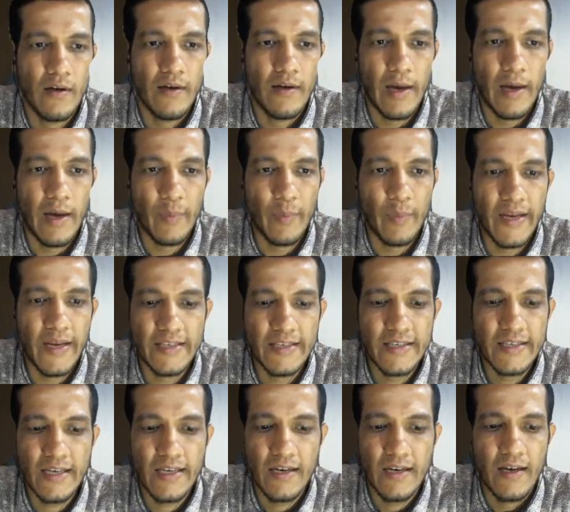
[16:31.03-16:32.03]

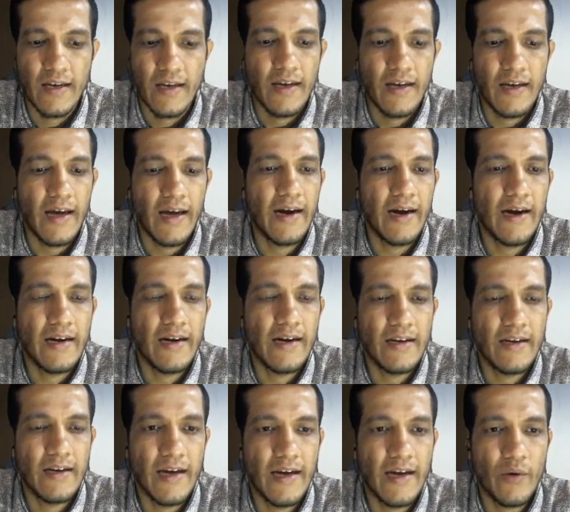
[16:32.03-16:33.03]
application, and
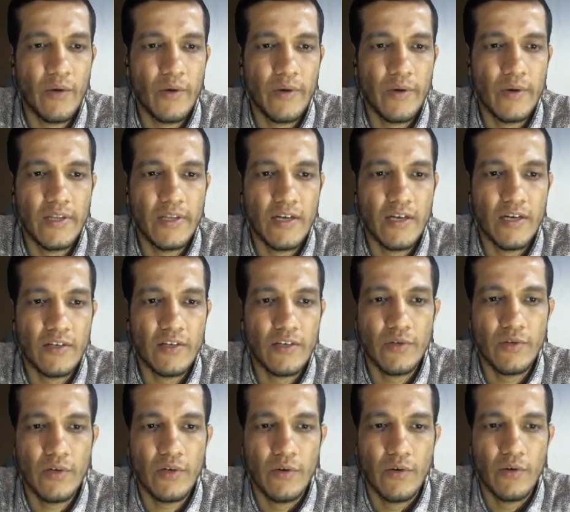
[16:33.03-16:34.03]
along with it
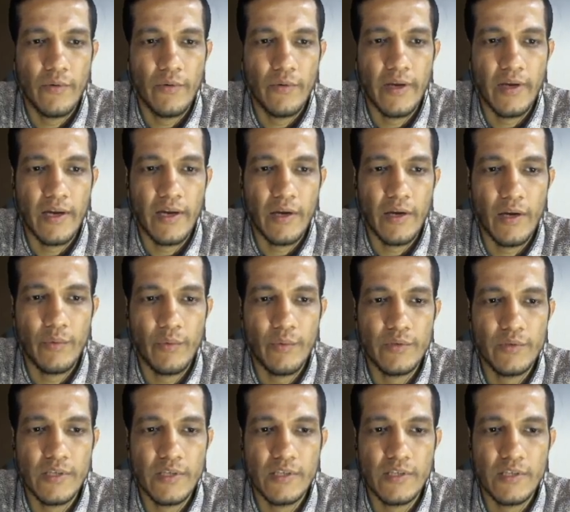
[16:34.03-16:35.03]
also we can use
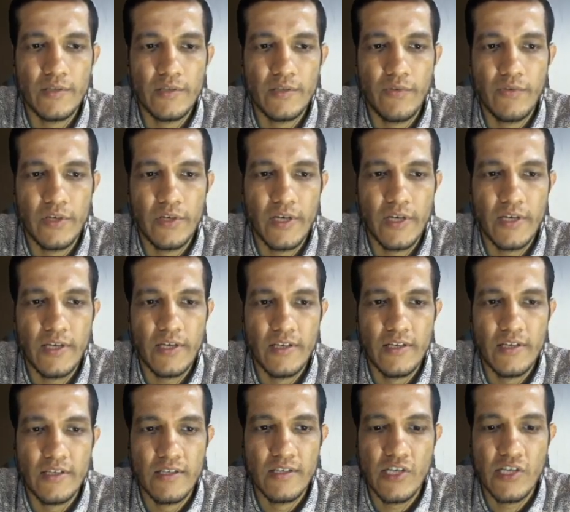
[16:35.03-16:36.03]
this for the
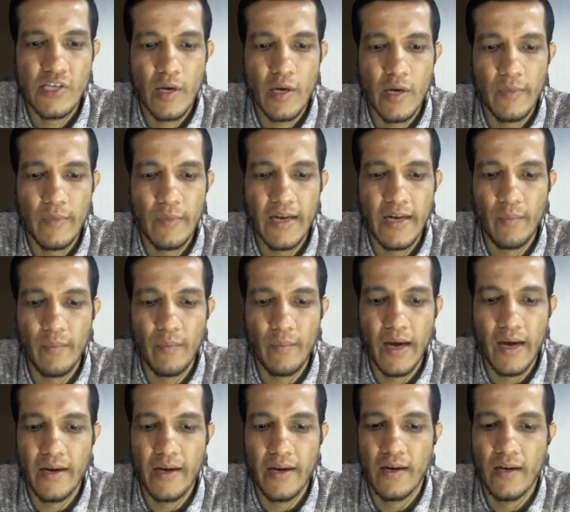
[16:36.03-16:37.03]
steam
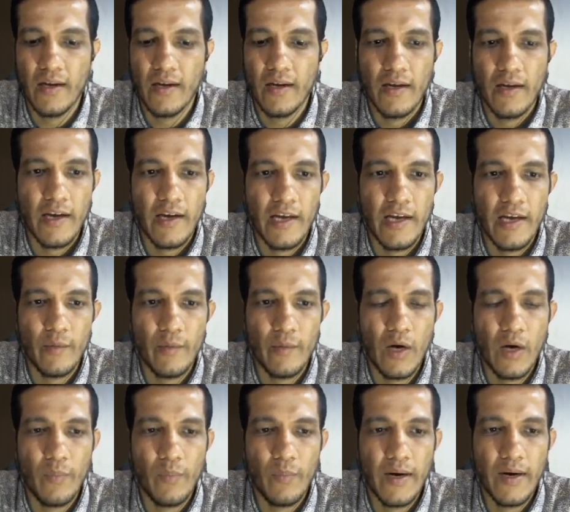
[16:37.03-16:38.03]
turbine in
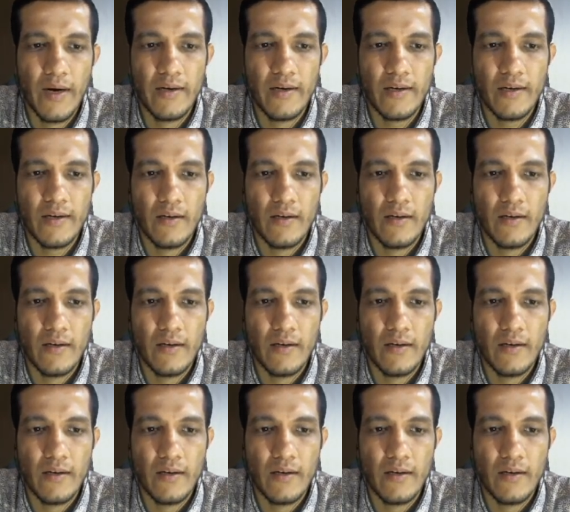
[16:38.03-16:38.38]
power plant.